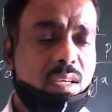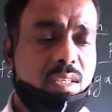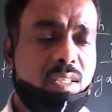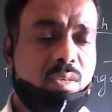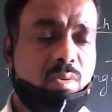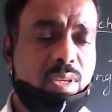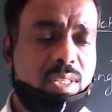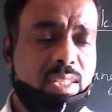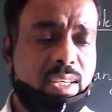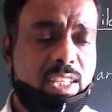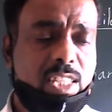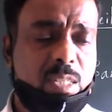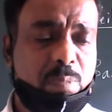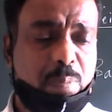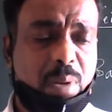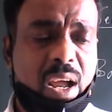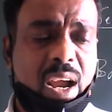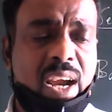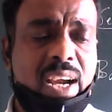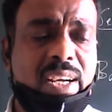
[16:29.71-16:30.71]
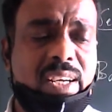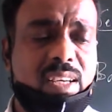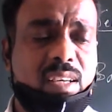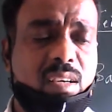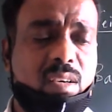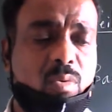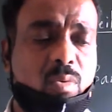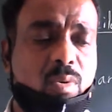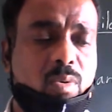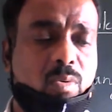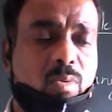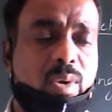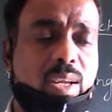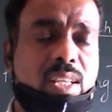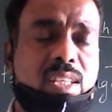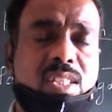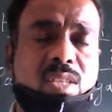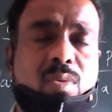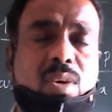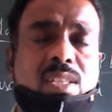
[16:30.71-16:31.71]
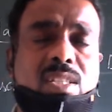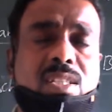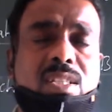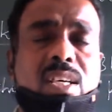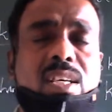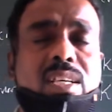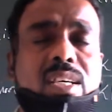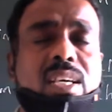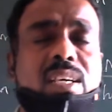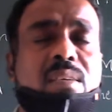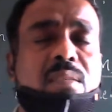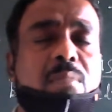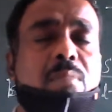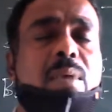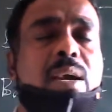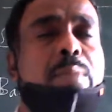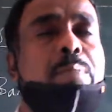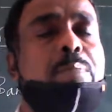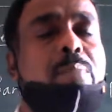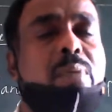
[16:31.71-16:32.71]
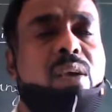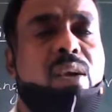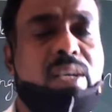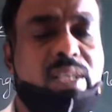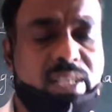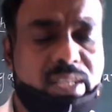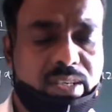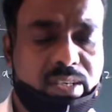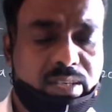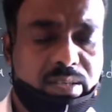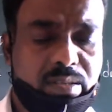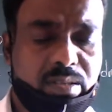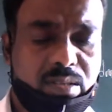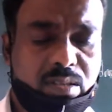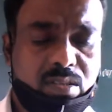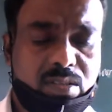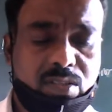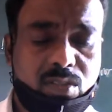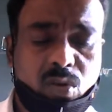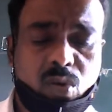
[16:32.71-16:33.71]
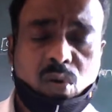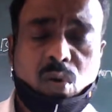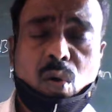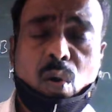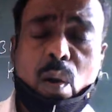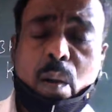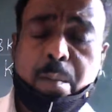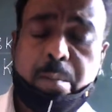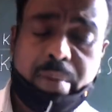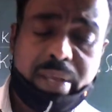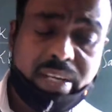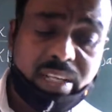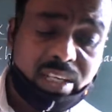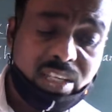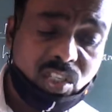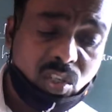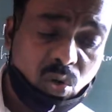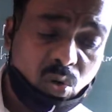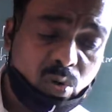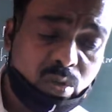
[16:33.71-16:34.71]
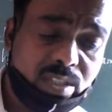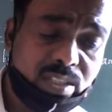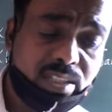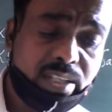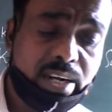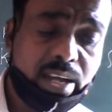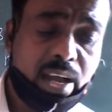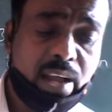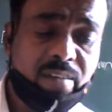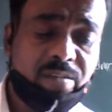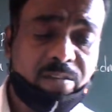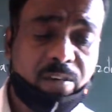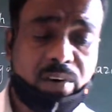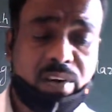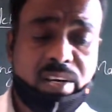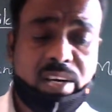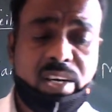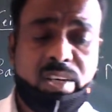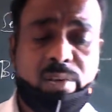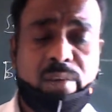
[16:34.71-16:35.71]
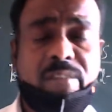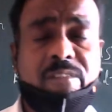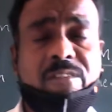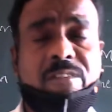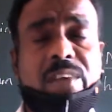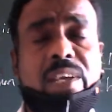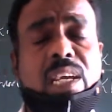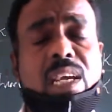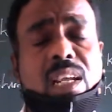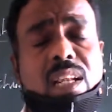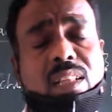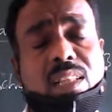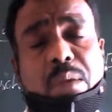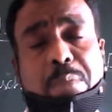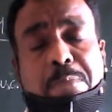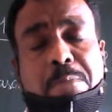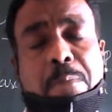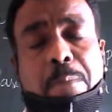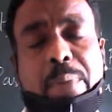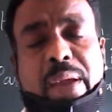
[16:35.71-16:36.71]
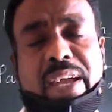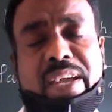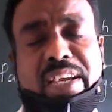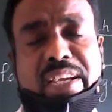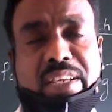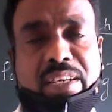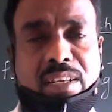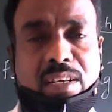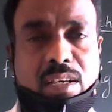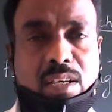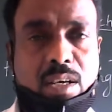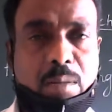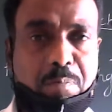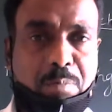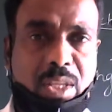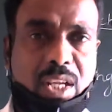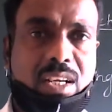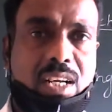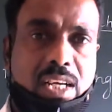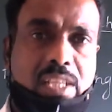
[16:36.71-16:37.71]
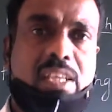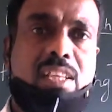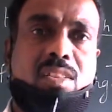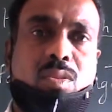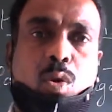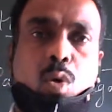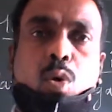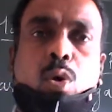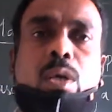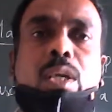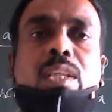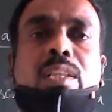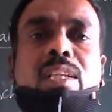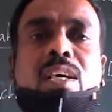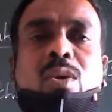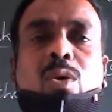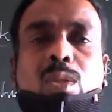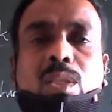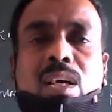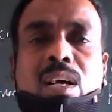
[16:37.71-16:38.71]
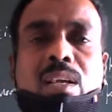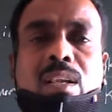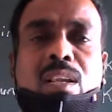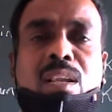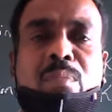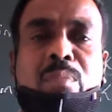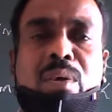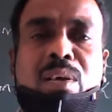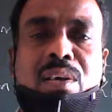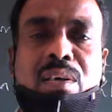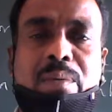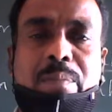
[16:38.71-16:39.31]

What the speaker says: She was explained while she was taking my blood. So many jokes that I forget to feel the pain. Nangake thondidde gothagilamma